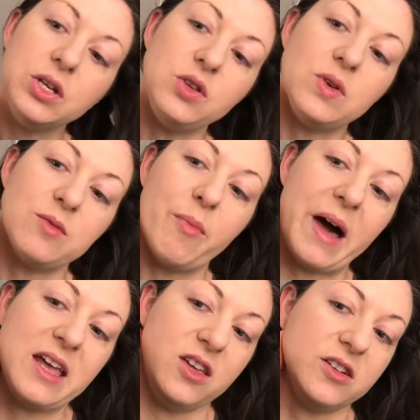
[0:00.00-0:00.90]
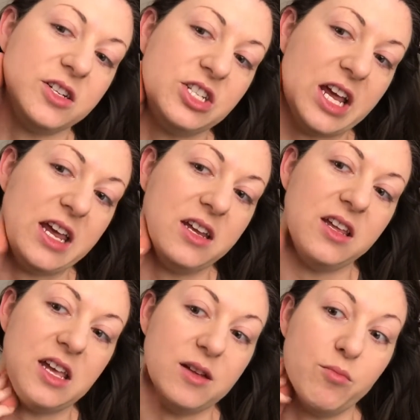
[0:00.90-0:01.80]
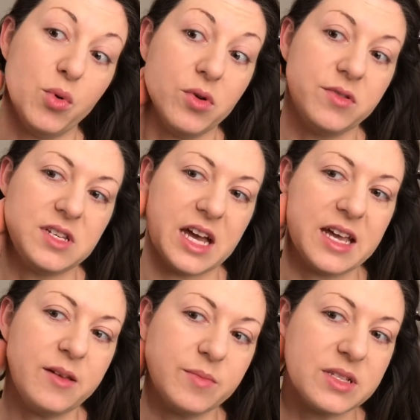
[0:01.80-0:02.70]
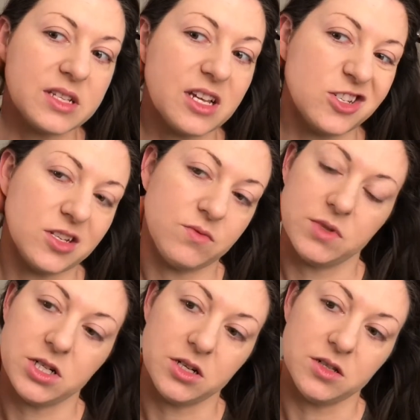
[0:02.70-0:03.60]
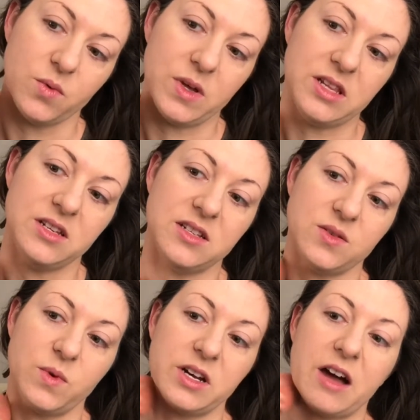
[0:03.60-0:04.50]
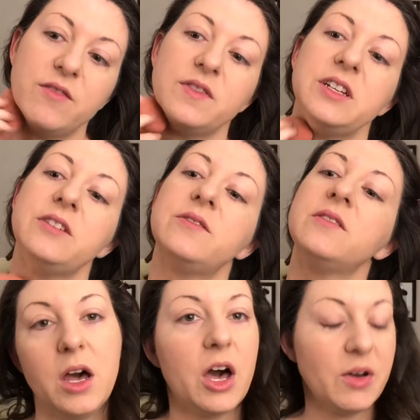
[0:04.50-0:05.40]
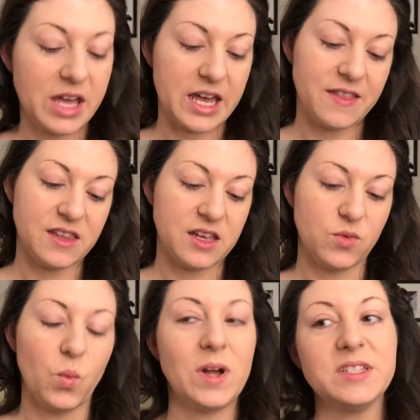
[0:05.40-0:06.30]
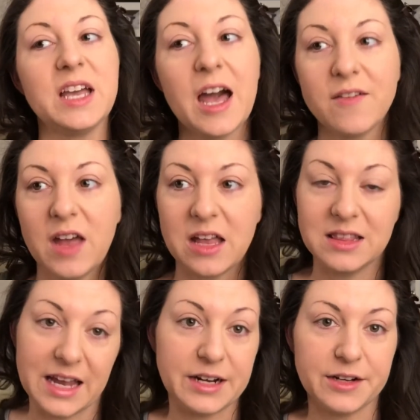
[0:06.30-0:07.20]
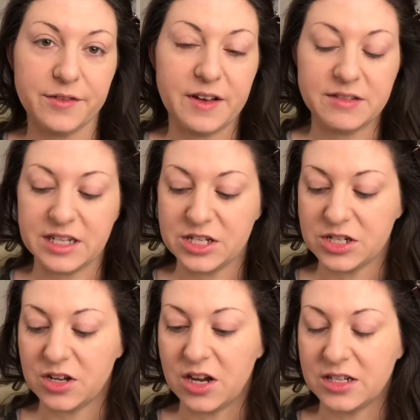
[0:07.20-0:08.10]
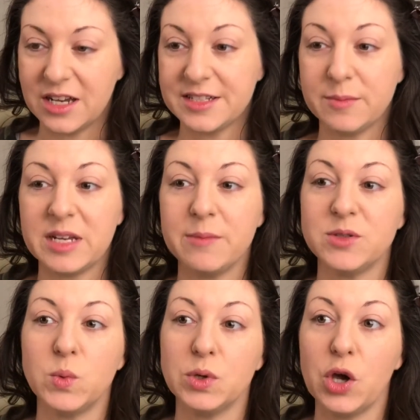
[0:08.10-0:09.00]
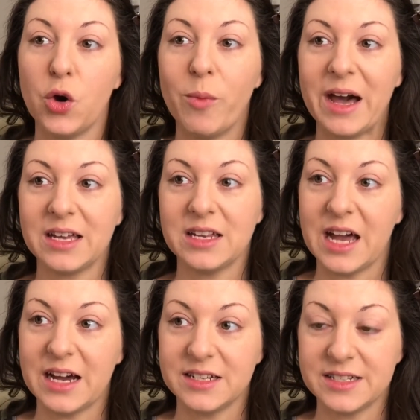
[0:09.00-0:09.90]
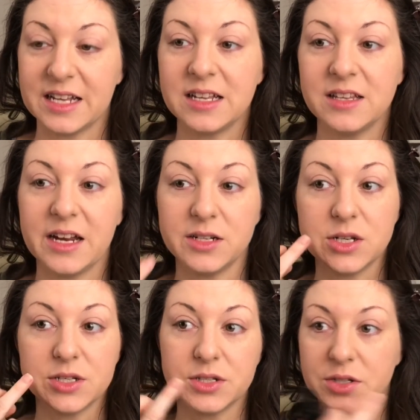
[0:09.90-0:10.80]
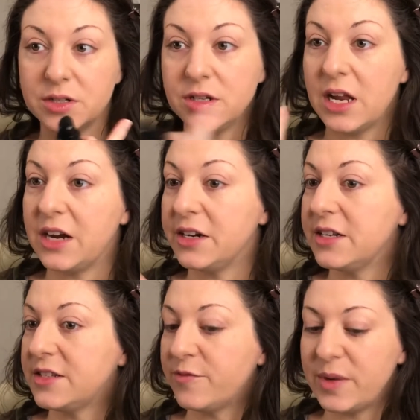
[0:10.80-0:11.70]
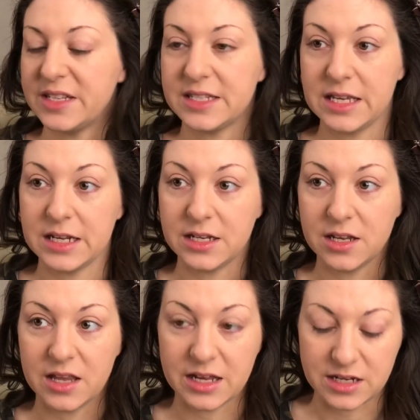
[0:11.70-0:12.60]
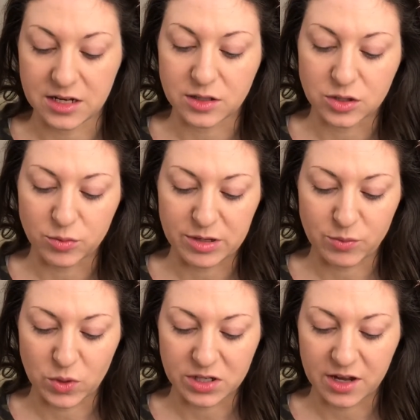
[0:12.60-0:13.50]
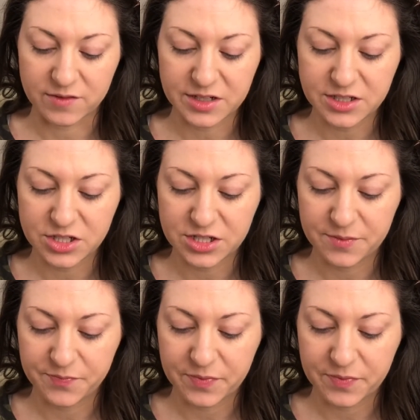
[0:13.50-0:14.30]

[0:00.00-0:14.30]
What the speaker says: you can buy your shade in both types and just return the one that doesn't work out for you. Okay, and then once I have a layer of foundation on, I sometimes will go back and add a second layer to certain areas of my skin that need a little bit more coverage.